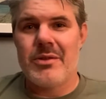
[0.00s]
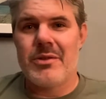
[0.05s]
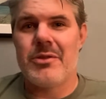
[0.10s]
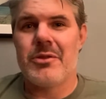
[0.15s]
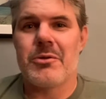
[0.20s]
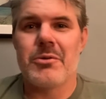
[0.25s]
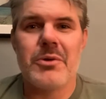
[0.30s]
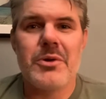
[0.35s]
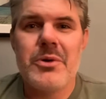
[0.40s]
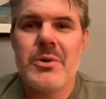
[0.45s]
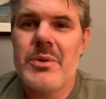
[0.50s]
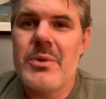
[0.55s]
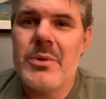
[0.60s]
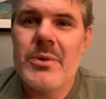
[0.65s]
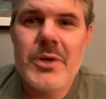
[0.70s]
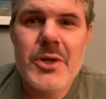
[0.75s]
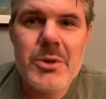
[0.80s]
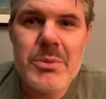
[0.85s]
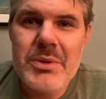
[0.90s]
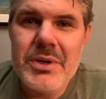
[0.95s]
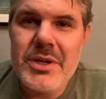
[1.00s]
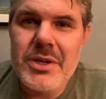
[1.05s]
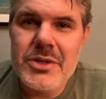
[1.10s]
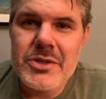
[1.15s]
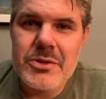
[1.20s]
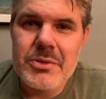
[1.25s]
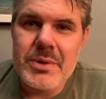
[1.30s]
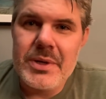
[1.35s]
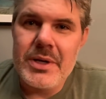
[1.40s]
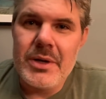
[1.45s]
through human
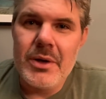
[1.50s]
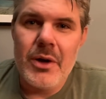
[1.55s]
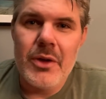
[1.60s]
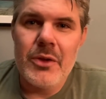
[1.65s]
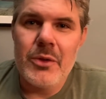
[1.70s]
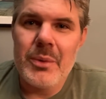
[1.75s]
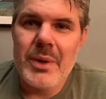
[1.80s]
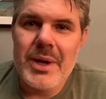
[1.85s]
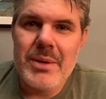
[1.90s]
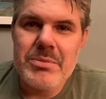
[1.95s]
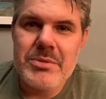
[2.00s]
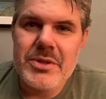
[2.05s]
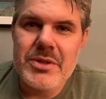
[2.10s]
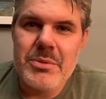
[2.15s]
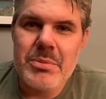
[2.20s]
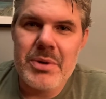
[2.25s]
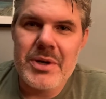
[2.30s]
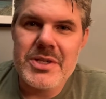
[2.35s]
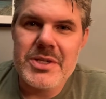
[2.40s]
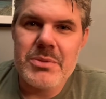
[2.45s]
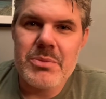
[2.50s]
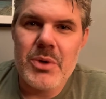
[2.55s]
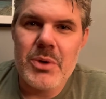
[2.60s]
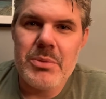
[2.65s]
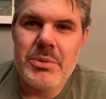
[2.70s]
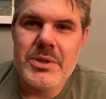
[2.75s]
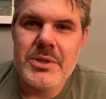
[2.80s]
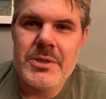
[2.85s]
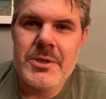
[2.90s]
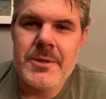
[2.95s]
history all the way up to the present
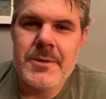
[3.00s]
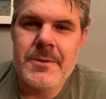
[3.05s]
moment.